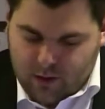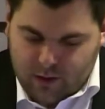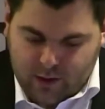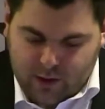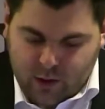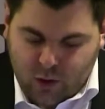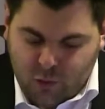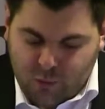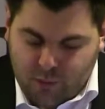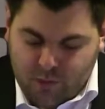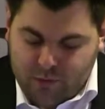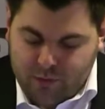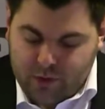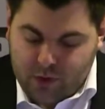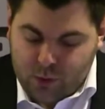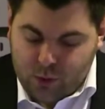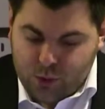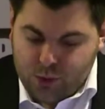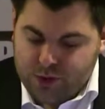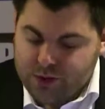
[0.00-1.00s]
they could be
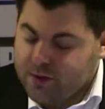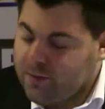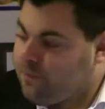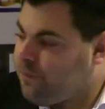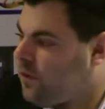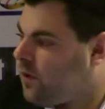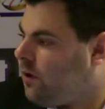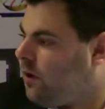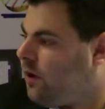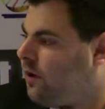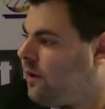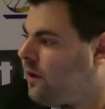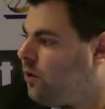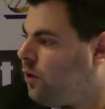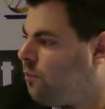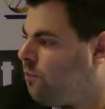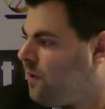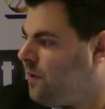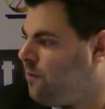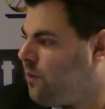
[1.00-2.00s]
fused, or they
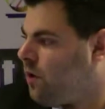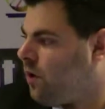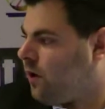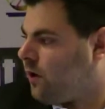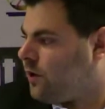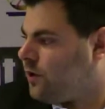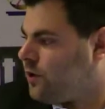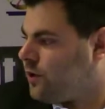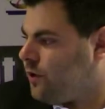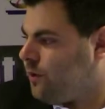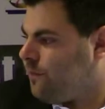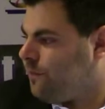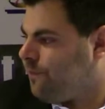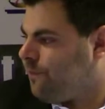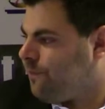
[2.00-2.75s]
could be merged.